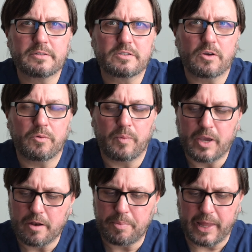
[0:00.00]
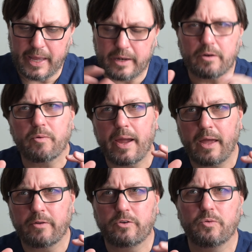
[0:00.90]
So we kind of plan it
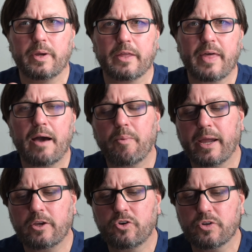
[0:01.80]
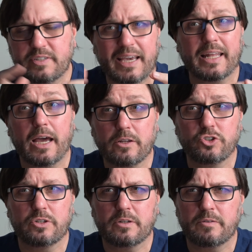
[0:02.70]
around doing it that way. You could take an
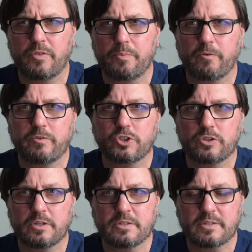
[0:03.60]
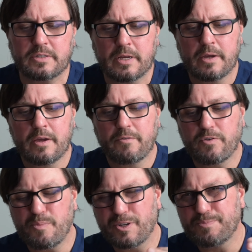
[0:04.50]
alginate of the provisionals, and for
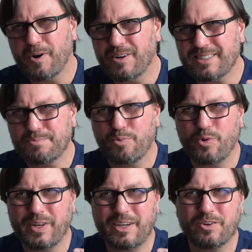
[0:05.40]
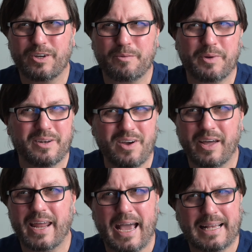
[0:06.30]
the most part, it's pretty good, but
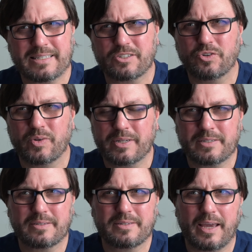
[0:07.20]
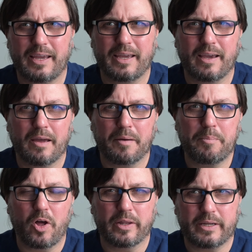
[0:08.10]
not as good as taking a
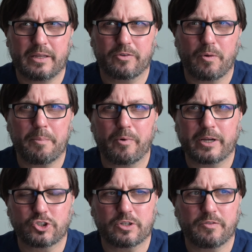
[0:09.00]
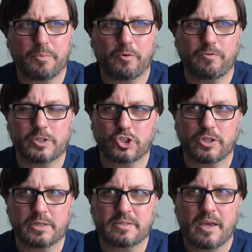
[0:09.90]
polyether impression of the
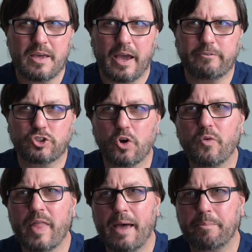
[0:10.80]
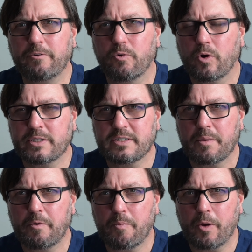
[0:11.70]
provisionals. I've shown that before in
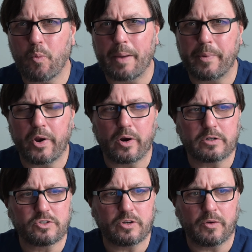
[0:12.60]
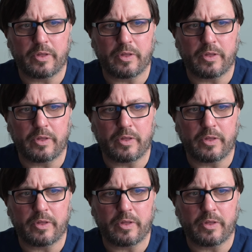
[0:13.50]
some of my webinars.